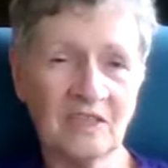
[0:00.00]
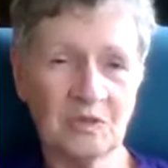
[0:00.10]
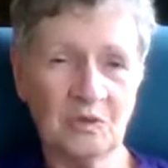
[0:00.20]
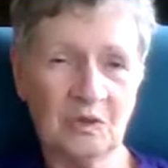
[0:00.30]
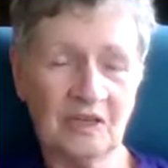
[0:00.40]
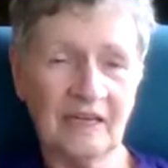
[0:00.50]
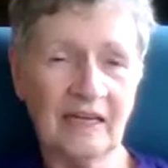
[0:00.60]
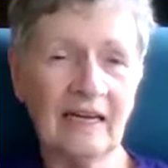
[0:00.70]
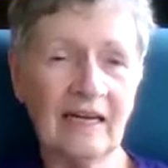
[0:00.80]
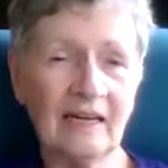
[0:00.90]
door,
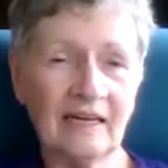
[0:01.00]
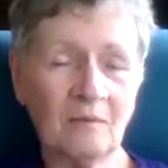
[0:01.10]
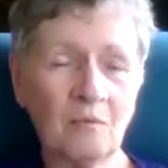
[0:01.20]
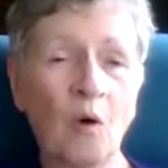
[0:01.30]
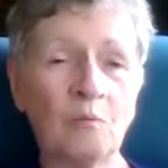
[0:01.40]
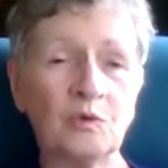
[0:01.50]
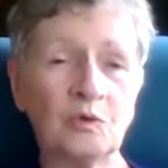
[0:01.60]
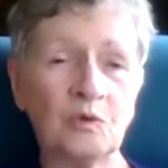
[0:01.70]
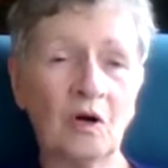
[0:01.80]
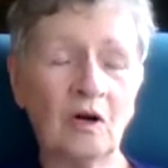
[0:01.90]
he came home
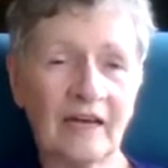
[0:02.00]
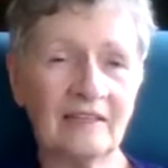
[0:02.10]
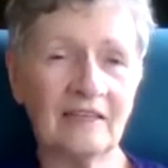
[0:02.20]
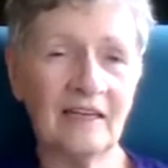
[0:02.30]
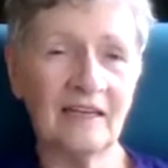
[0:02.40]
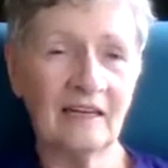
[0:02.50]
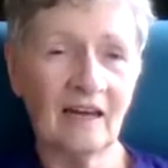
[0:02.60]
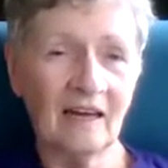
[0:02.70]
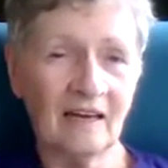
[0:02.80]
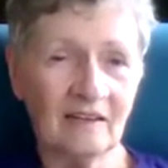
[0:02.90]
drunk, and he
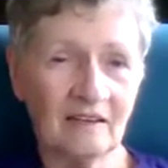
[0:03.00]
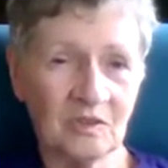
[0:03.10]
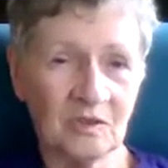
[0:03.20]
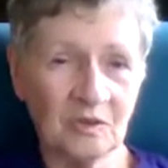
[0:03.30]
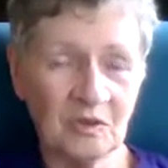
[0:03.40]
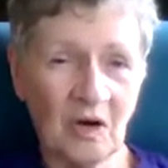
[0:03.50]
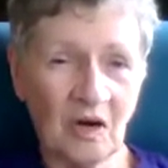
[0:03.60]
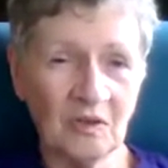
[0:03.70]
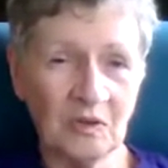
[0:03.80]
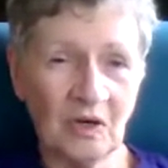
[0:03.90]
took the
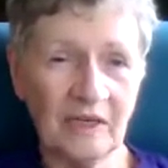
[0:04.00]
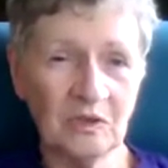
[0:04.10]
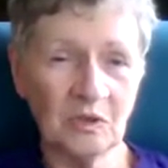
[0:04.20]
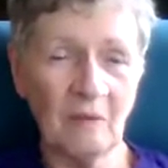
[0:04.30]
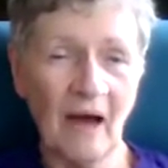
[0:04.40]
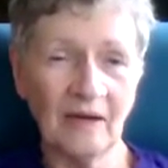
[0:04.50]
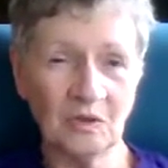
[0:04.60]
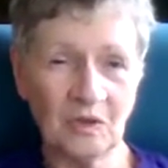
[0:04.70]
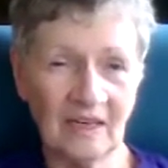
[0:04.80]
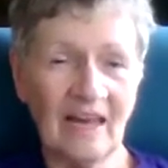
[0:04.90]
wrong door. He took my
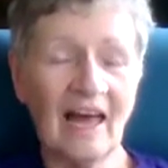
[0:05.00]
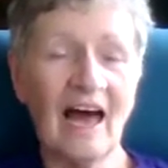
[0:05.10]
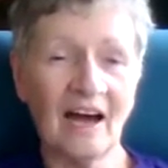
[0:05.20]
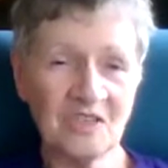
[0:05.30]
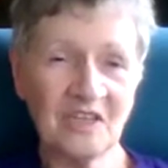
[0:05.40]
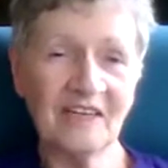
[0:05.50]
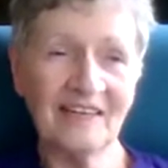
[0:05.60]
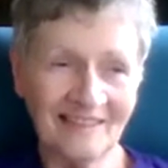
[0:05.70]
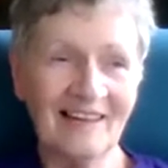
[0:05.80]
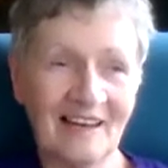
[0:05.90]
door.
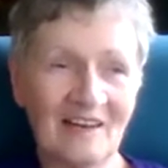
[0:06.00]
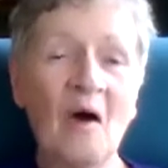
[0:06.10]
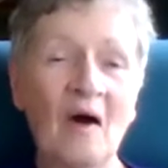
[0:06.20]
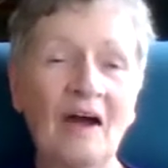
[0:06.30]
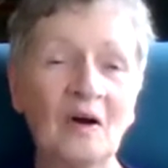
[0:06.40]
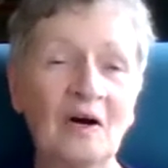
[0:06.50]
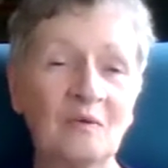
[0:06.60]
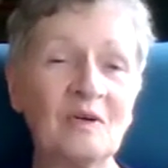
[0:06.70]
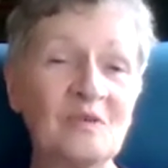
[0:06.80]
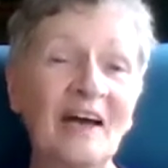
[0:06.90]
Actually, no, I know it
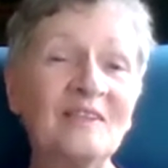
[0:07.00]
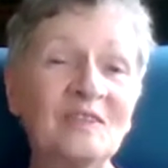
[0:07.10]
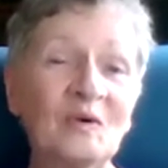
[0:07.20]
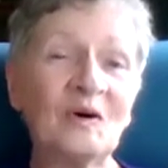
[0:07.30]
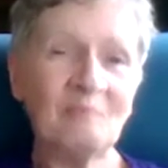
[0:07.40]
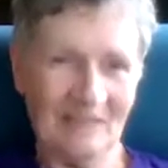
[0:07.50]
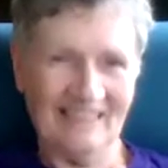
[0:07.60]
was the right door, but